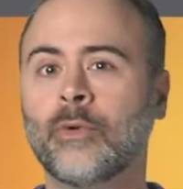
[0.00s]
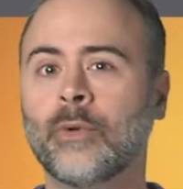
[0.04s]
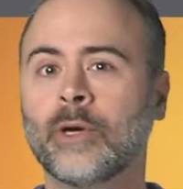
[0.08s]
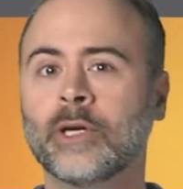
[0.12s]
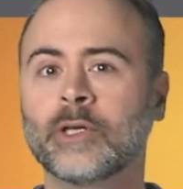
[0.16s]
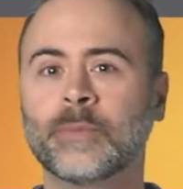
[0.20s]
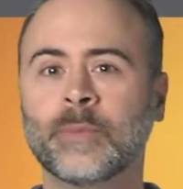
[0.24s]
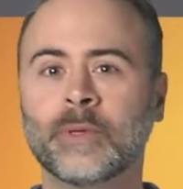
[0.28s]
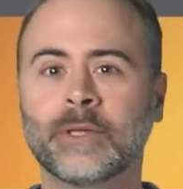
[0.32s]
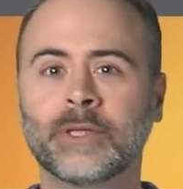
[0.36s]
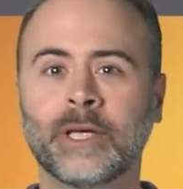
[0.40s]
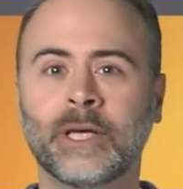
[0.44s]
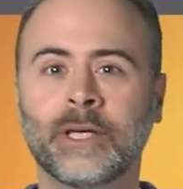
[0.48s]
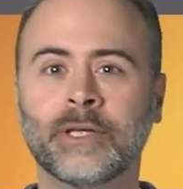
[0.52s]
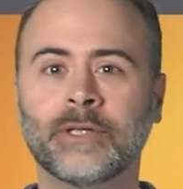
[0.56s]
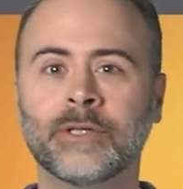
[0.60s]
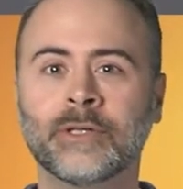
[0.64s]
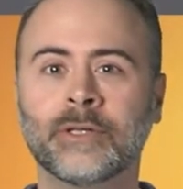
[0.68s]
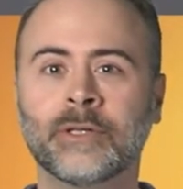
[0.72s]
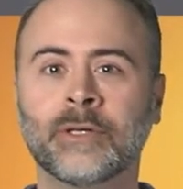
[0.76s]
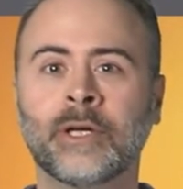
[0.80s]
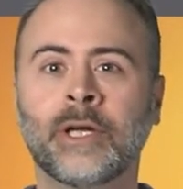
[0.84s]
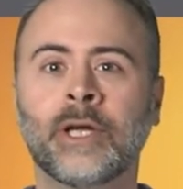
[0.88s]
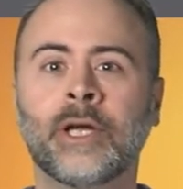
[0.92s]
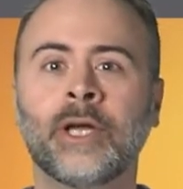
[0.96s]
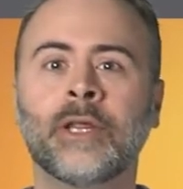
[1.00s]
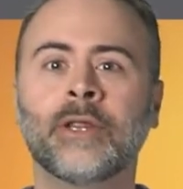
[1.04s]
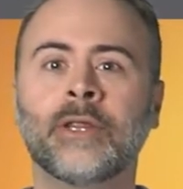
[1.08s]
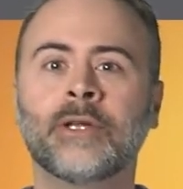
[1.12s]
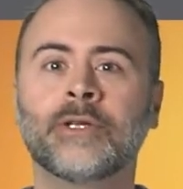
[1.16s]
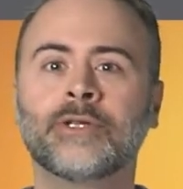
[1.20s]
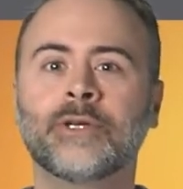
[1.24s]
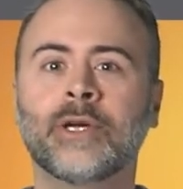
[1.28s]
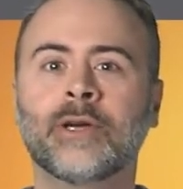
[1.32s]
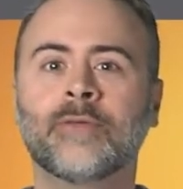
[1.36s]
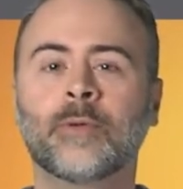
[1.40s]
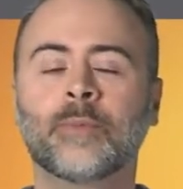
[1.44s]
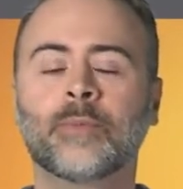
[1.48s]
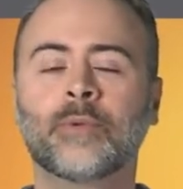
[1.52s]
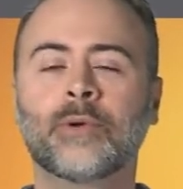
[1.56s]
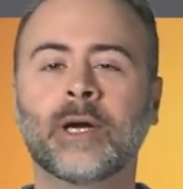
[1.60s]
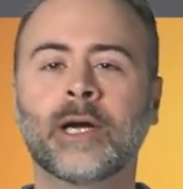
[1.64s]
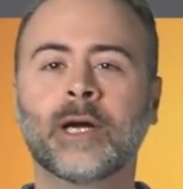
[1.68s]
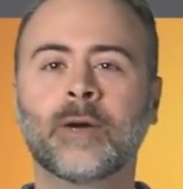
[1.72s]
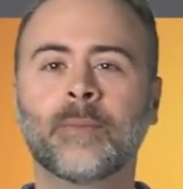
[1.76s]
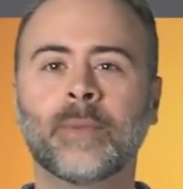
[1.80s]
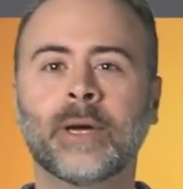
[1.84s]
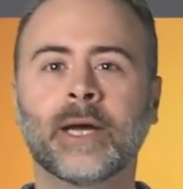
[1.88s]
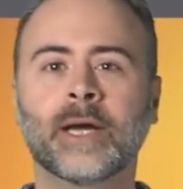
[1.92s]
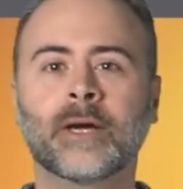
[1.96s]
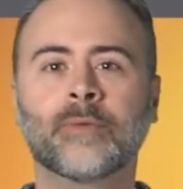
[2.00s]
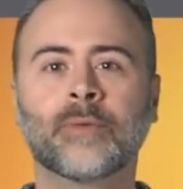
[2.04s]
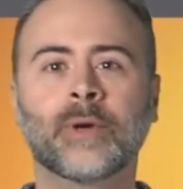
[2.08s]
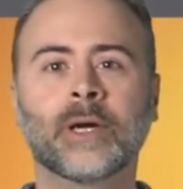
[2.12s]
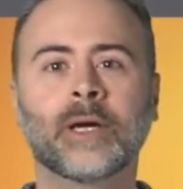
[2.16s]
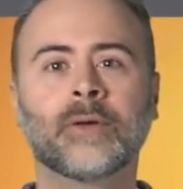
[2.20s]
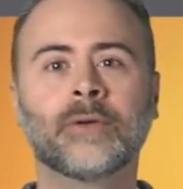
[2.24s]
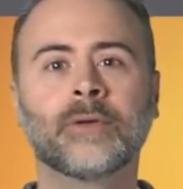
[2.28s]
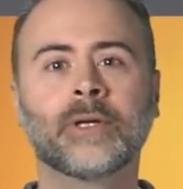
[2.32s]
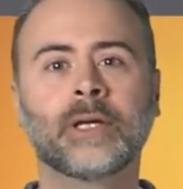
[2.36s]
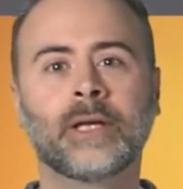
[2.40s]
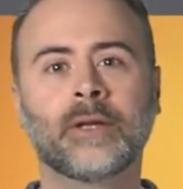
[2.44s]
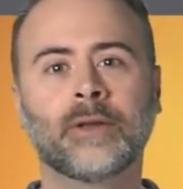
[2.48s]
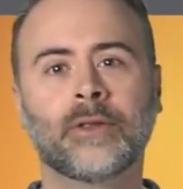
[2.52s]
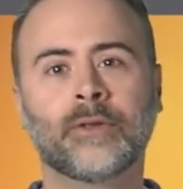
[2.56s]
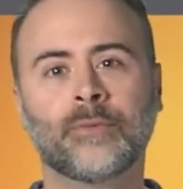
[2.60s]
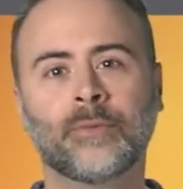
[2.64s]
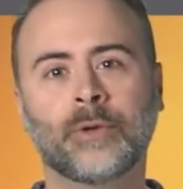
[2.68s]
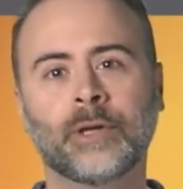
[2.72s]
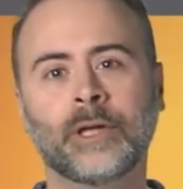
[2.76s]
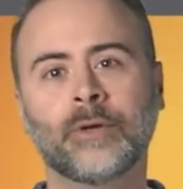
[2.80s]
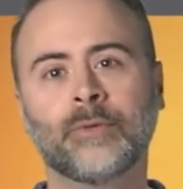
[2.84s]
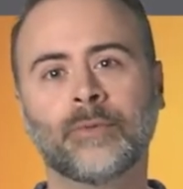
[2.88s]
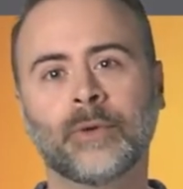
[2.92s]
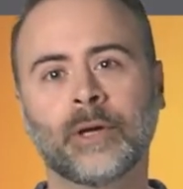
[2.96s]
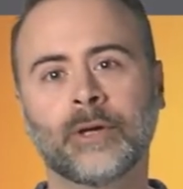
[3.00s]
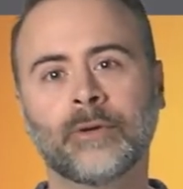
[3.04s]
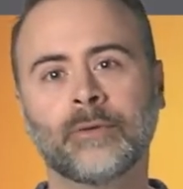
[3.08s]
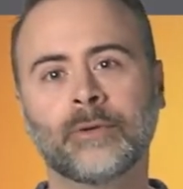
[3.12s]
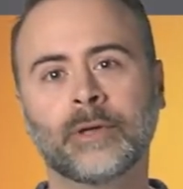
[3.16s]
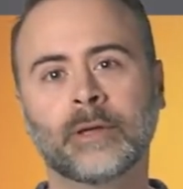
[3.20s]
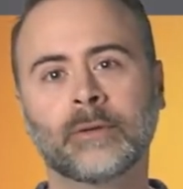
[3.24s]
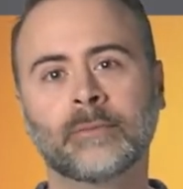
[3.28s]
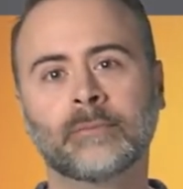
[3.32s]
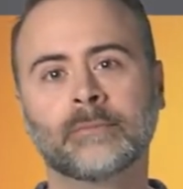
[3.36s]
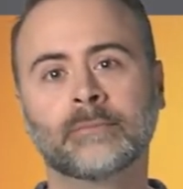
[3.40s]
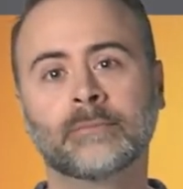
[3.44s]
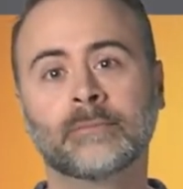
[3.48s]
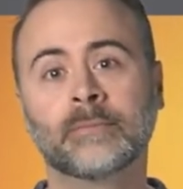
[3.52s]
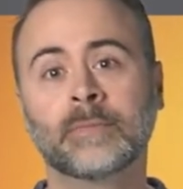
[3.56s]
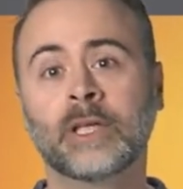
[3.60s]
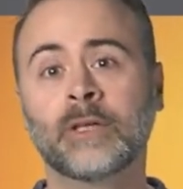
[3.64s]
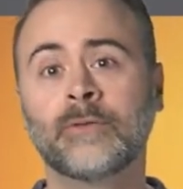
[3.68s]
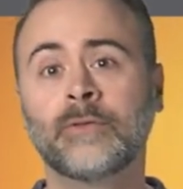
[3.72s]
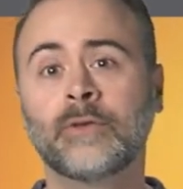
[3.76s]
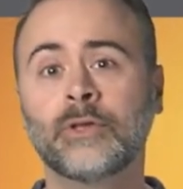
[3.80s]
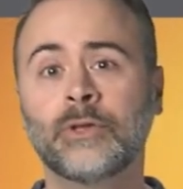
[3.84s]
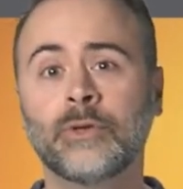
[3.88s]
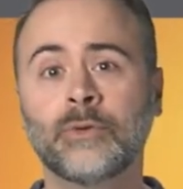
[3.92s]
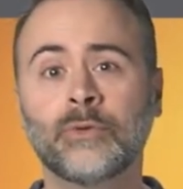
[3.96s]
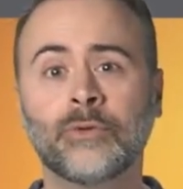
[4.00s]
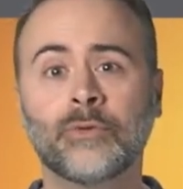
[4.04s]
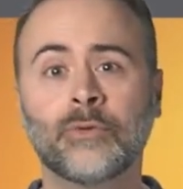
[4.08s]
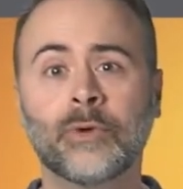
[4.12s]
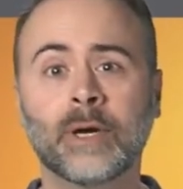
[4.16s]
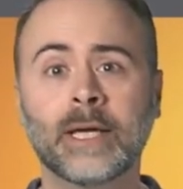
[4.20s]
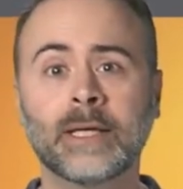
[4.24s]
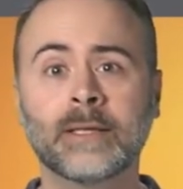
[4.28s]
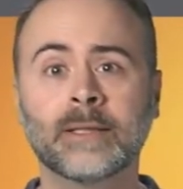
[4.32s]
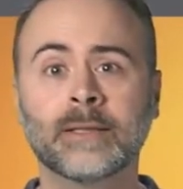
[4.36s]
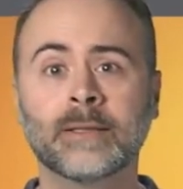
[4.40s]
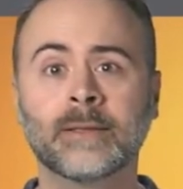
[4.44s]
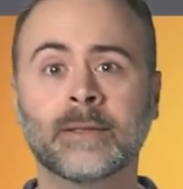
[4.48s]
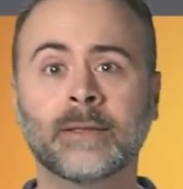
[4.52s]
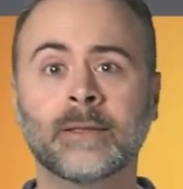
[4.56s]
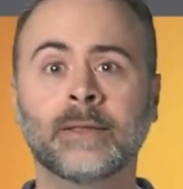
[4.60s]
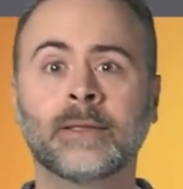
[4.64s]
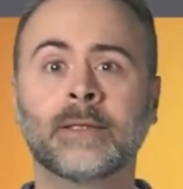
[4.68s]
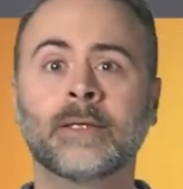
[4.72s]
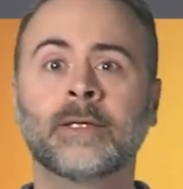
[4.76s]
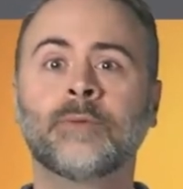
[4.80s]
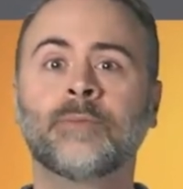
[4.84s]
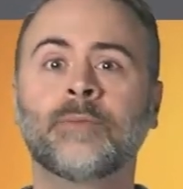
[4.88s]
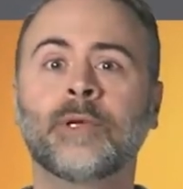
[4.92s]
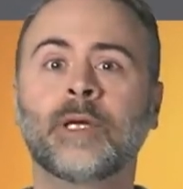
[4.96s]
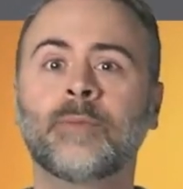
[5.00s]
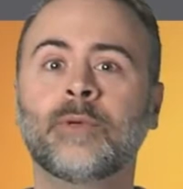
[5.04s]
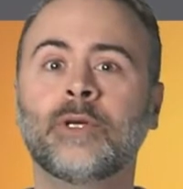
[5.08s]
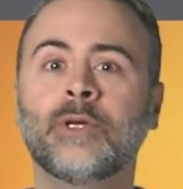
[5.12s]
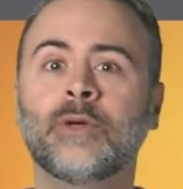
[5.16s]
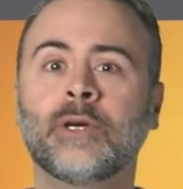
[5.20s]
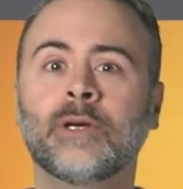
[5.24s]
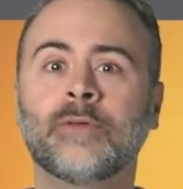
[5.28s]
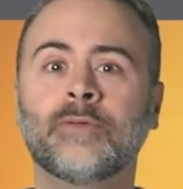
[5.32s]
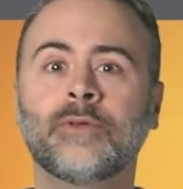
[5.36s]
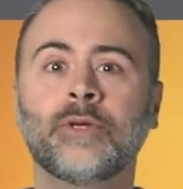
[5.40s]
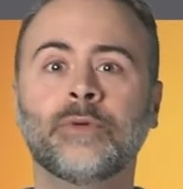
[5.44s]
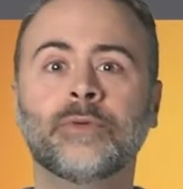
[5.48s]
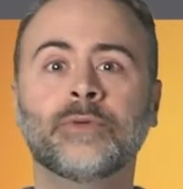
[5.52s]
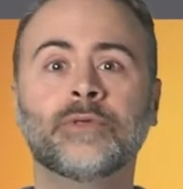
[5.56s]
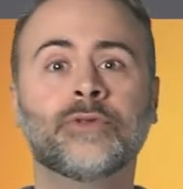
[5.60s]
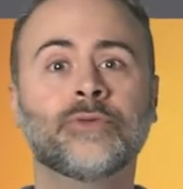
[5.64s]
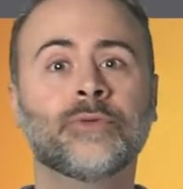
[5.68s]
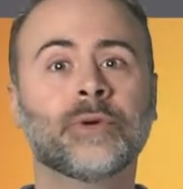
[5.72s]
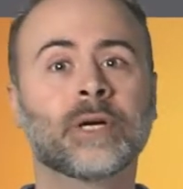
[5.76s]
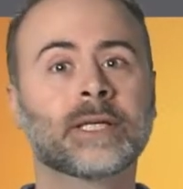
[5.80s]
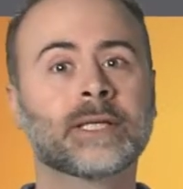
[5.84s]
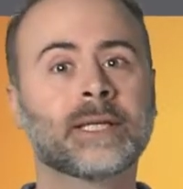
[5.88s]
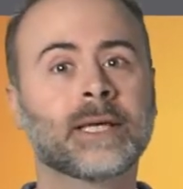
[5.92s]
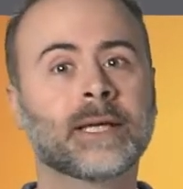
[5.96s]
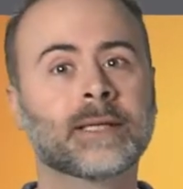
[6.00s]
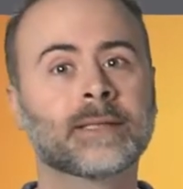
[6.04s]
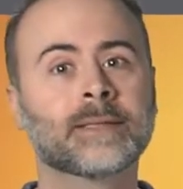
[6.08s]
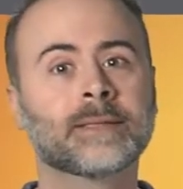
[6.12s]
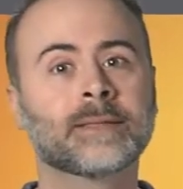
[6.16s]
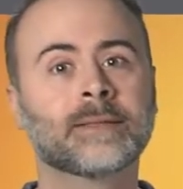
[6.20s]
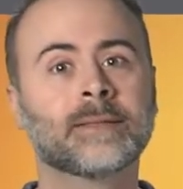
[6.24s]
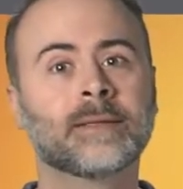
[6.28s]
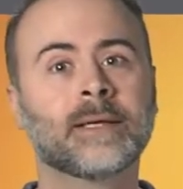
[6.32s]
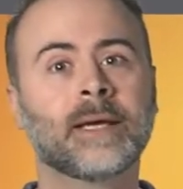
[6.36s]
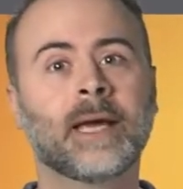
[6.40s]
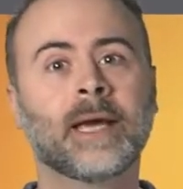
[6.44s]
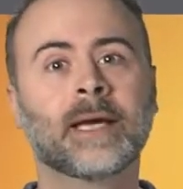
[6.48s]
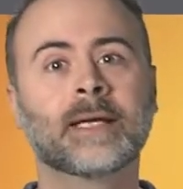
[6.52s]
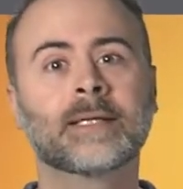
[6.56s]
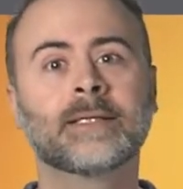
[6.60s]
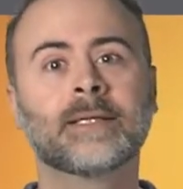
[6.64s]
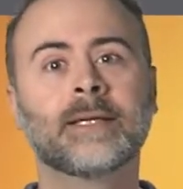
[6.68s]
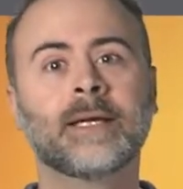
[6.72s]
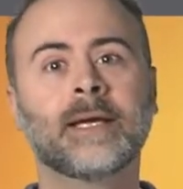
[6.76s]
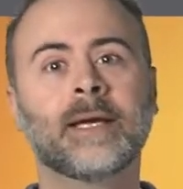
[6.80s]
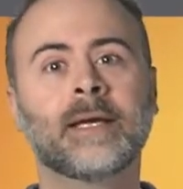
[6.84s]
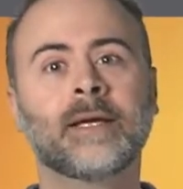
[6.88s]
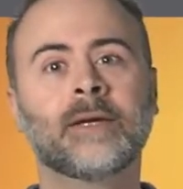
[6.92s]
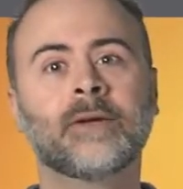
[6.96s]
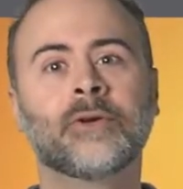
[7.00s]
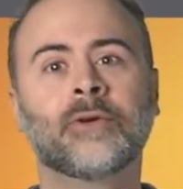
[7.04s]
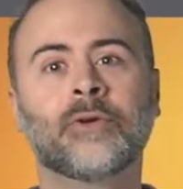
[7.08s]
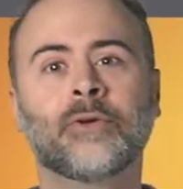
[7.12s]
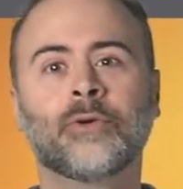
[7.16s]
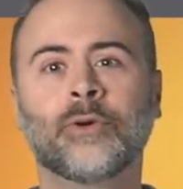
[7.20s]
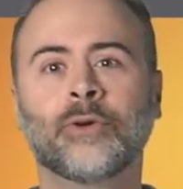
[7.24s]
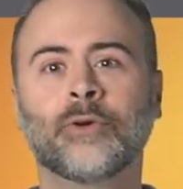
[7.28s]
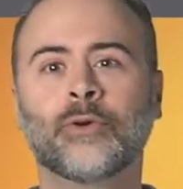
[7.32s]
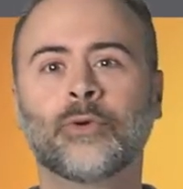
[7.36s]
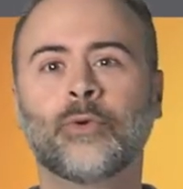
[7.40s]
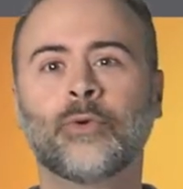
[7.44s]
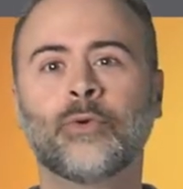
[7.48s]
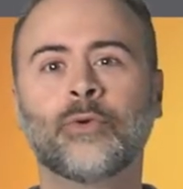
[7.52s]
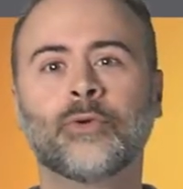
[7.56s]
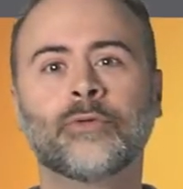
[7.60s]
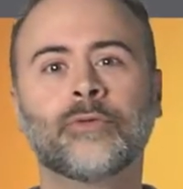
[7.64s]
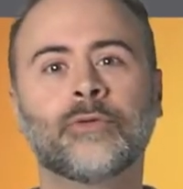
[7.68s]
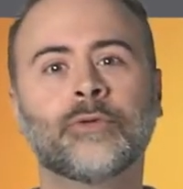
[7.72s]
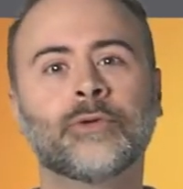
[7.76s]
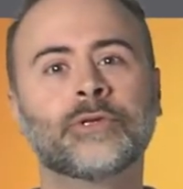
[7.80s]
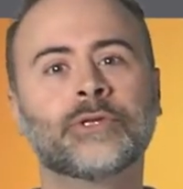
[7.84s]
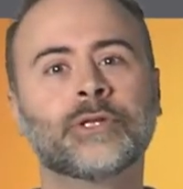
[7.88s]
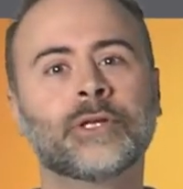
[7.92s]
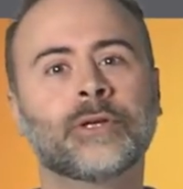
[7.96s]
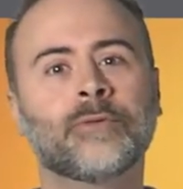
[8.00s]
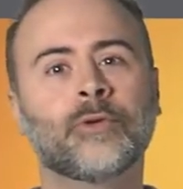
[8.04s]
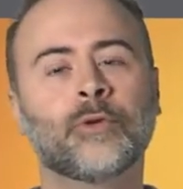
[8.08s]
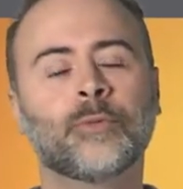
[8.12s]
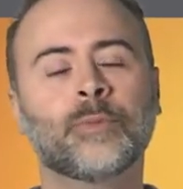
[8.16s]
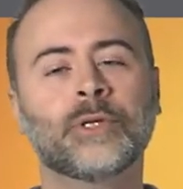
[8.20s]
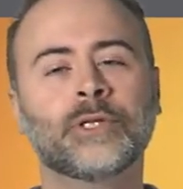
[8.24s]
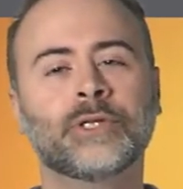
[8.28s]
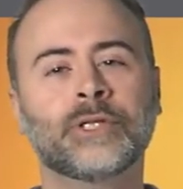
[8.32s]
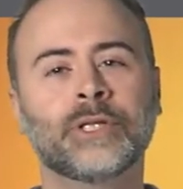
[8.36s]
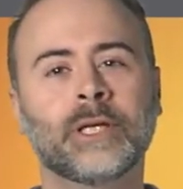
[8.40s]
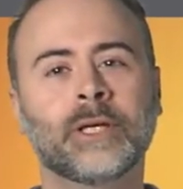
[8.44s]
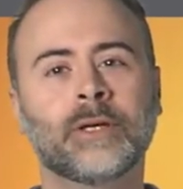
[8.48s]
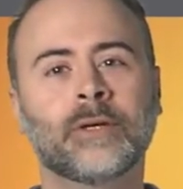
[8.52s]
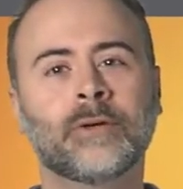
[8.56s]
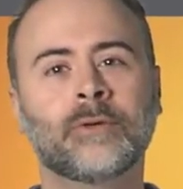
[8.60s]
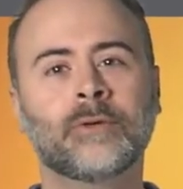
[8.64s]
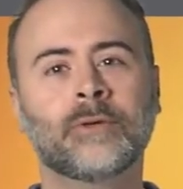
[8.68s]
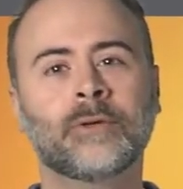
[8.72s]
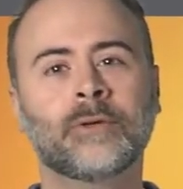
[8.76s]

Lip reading: expectation that you have a prior background in 3D rendering. If you do, great. Maybe you have used DirectX, XNA, or an older version of OpenGL.